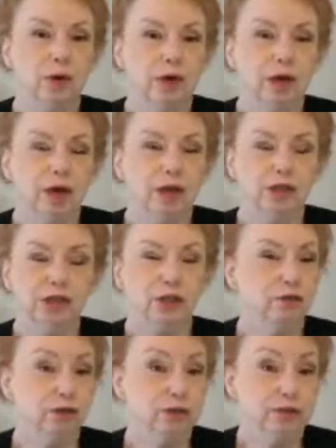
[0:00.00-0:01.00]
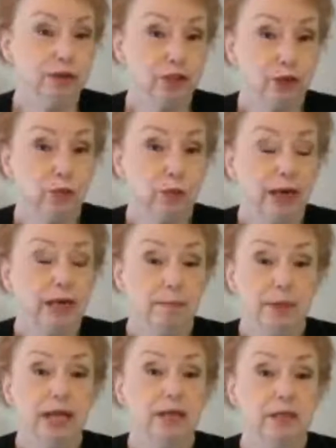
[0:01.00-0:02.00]
So recommend
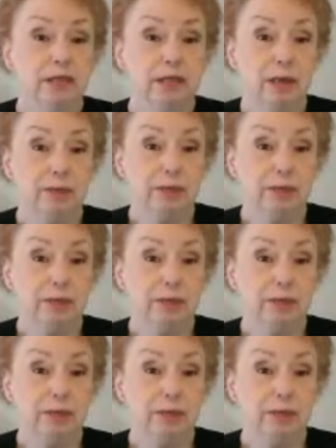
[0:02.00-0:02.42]
supplements,